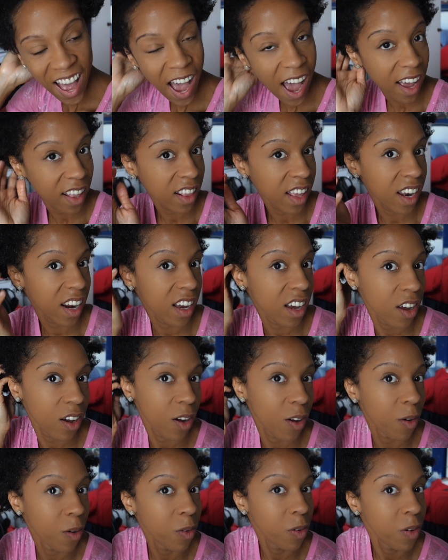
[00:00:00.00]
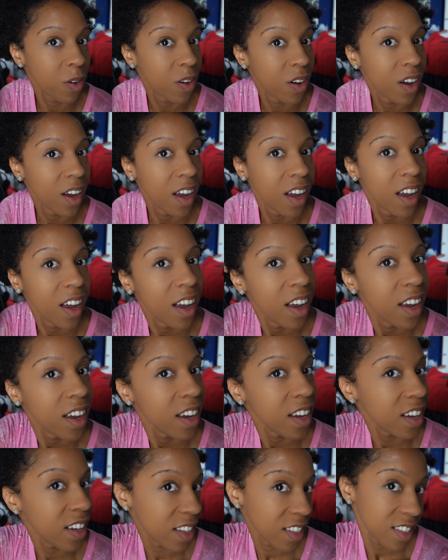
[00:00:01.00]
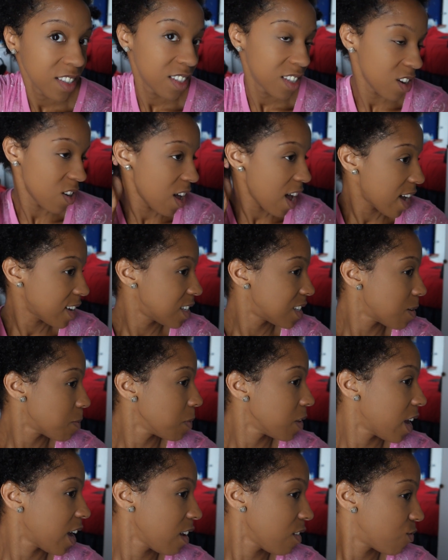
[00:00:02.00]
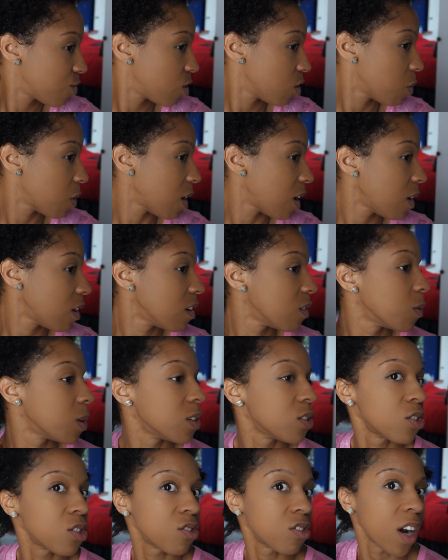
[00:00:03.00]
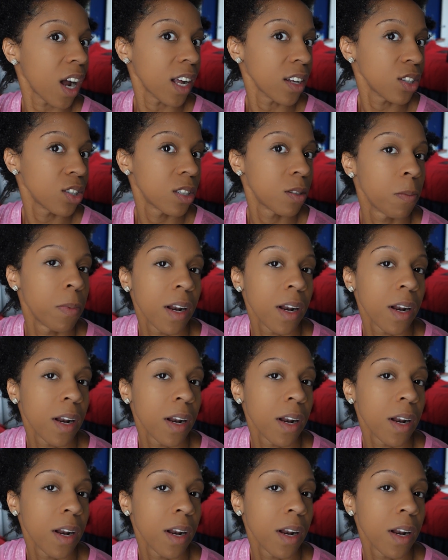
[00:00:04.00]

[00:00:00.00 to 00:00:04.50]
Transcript: I let it go. It still has some length to it when stretched,